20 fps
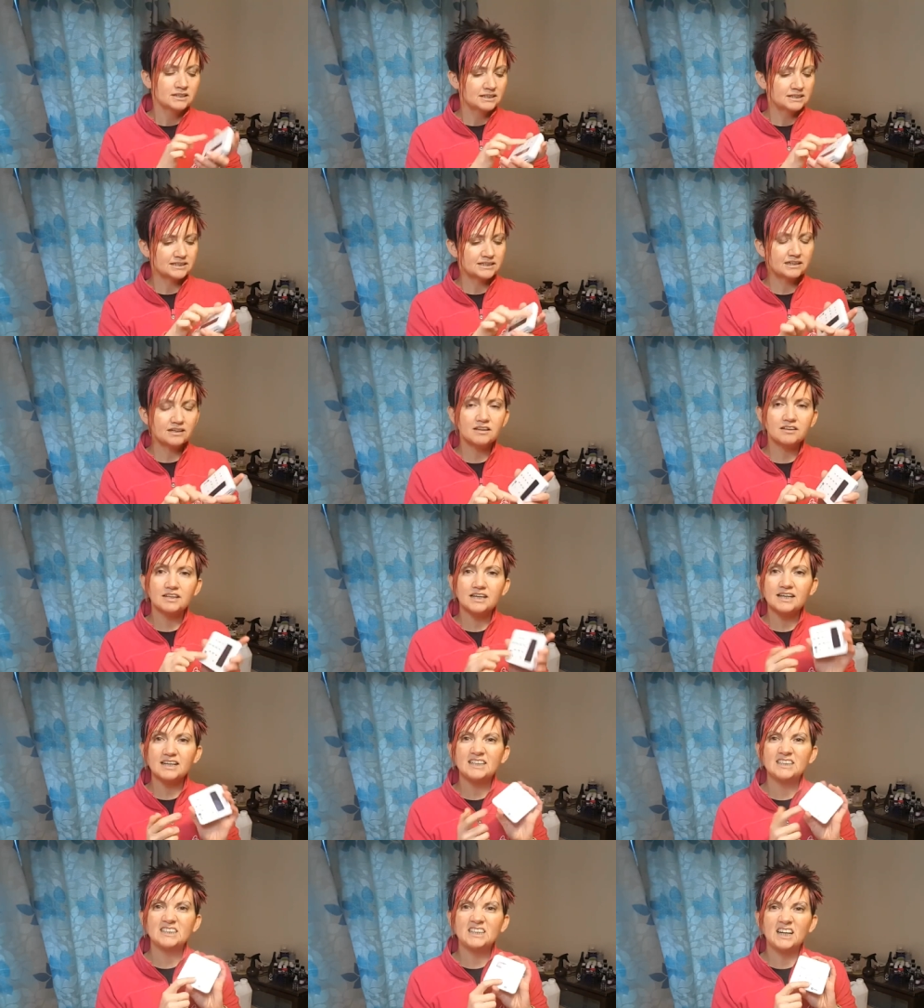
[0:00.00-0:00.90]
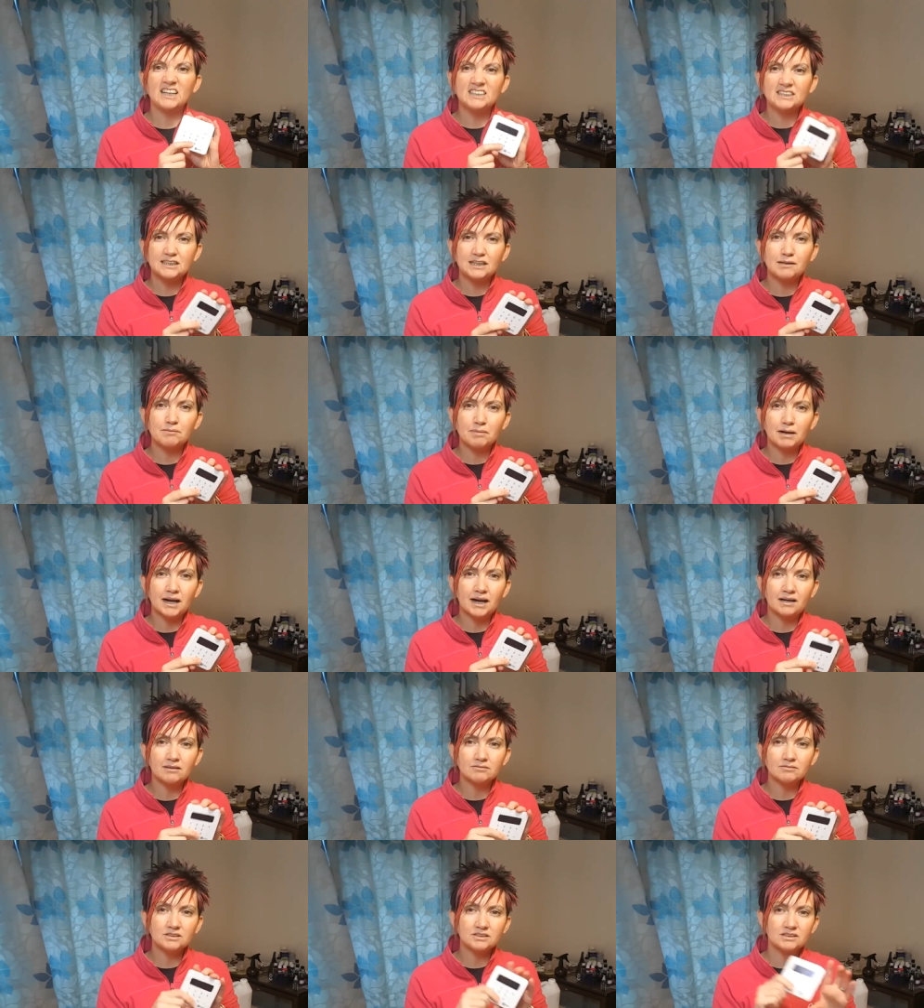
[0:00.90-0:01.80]
This little thing is nineteen
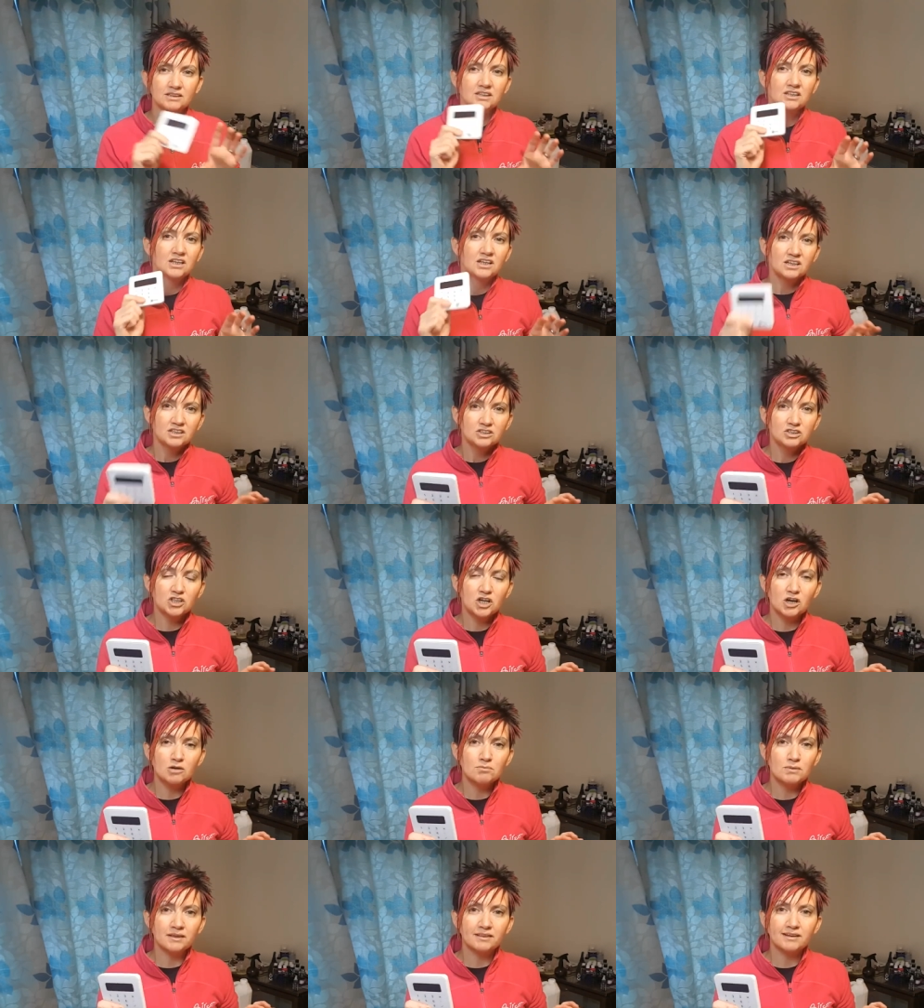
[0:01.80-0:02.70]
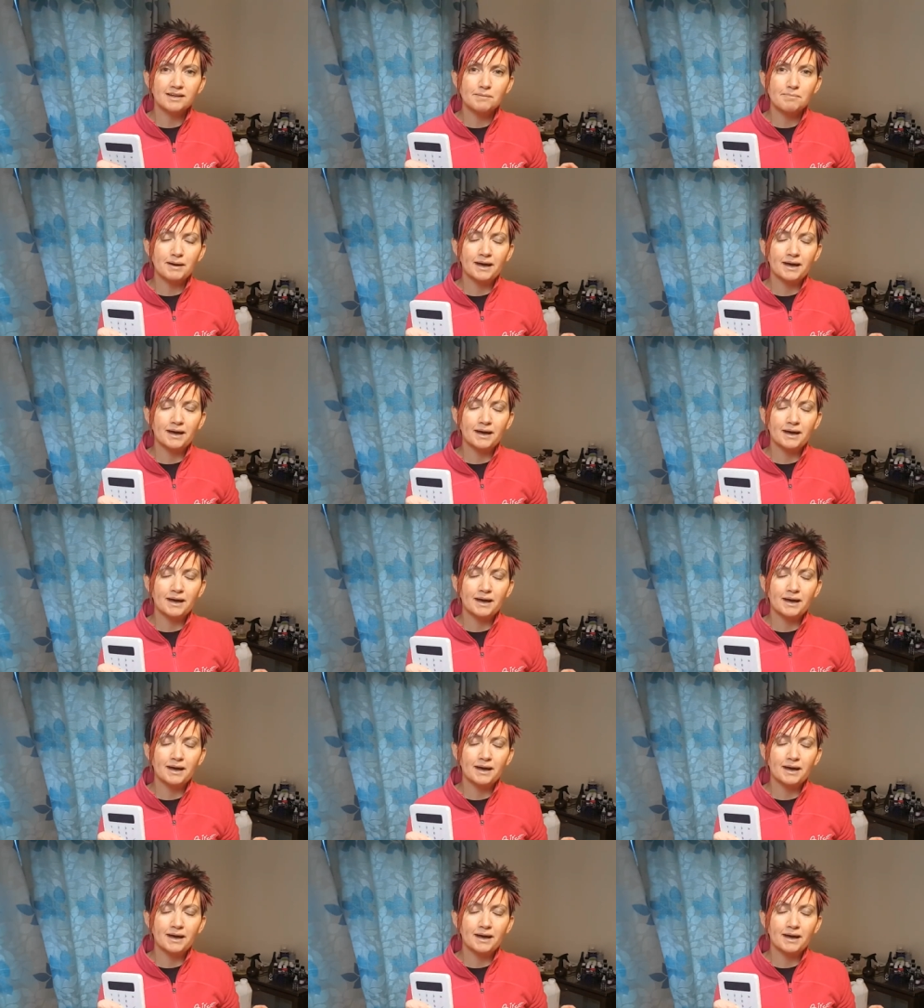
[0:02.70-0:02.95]
pounds. No monthly